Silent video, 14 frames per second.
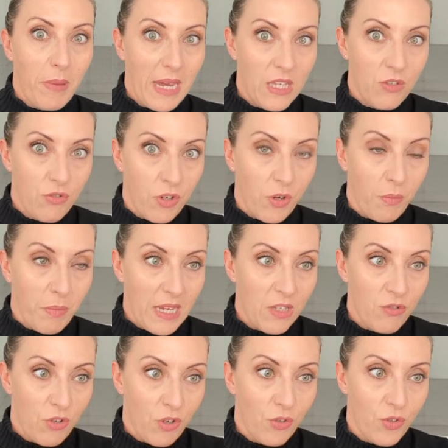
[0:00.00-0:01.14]
Patreon,
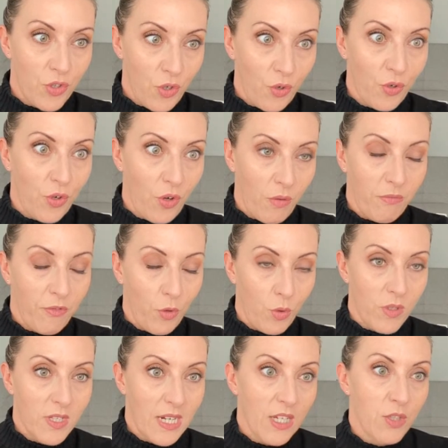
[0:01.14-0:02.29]

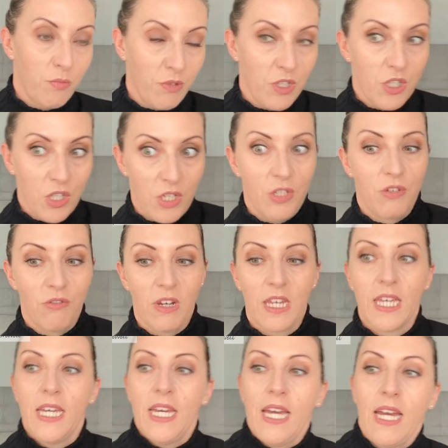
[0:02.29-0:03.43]
patreon.com/British History,
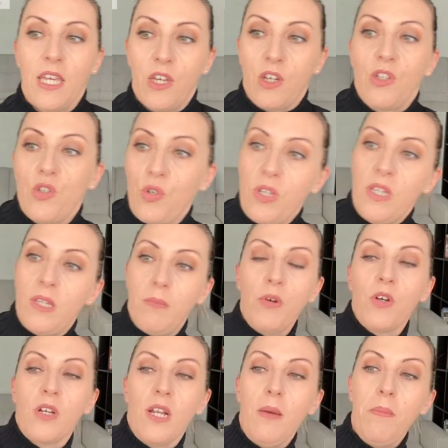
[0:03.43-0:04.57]
and you can join the
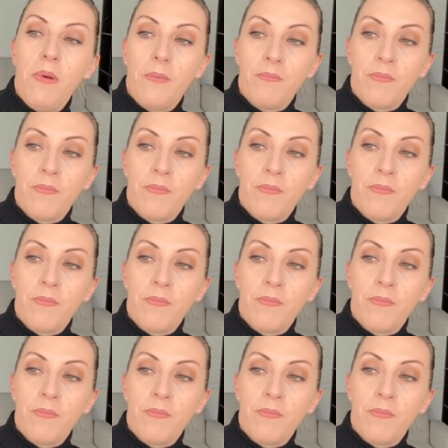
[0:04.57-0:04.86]
book club.